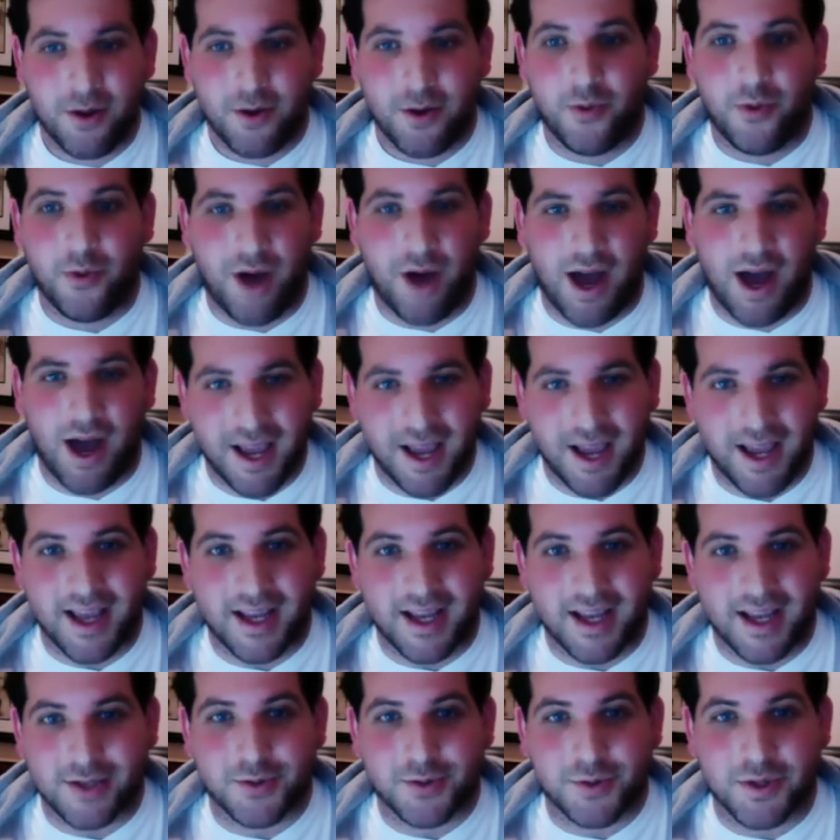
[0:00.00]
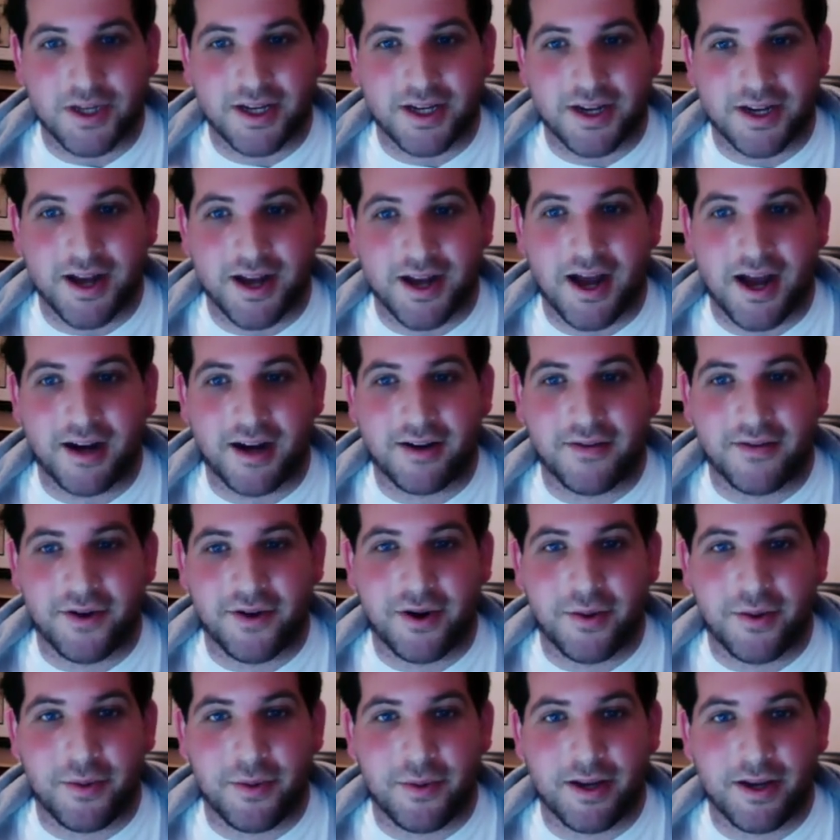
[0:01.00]
why it's really not a
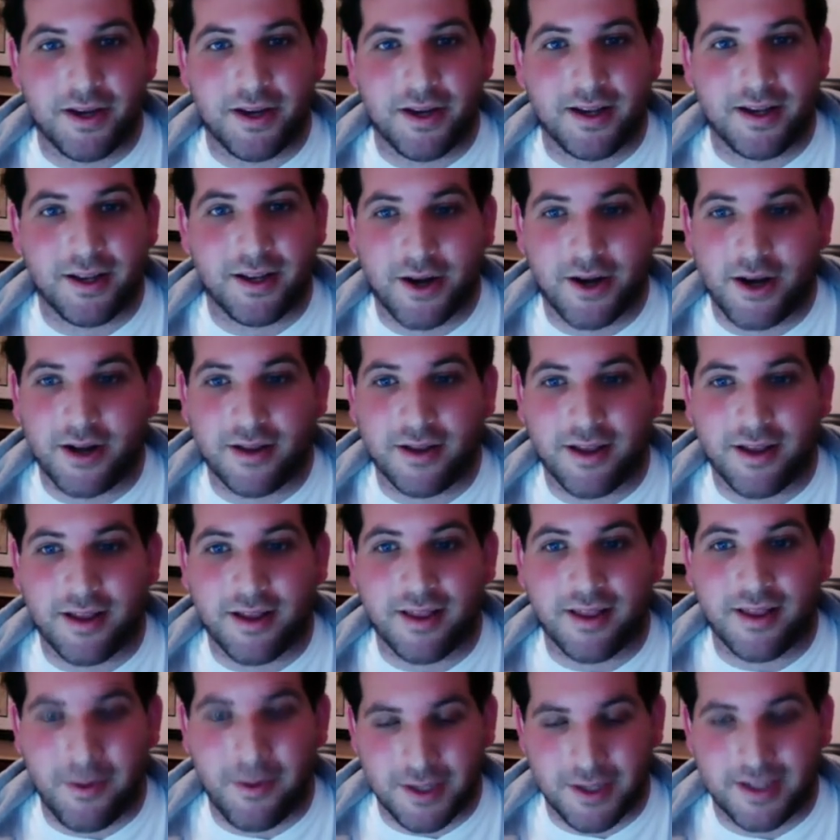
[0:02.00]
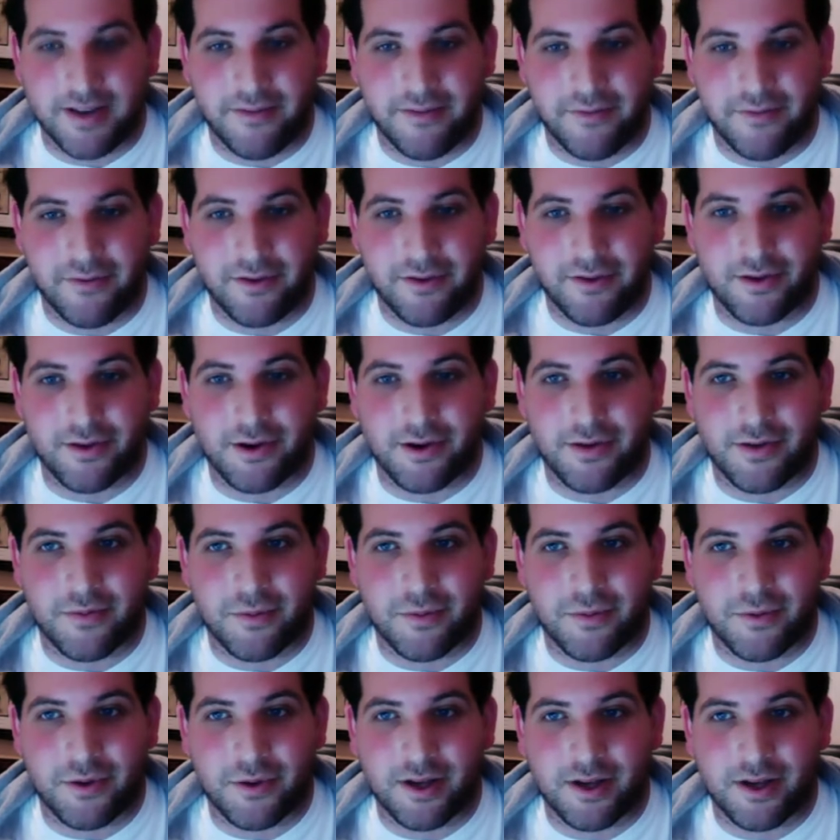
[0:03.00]
very big deal at all that they went 7 for 30 from 3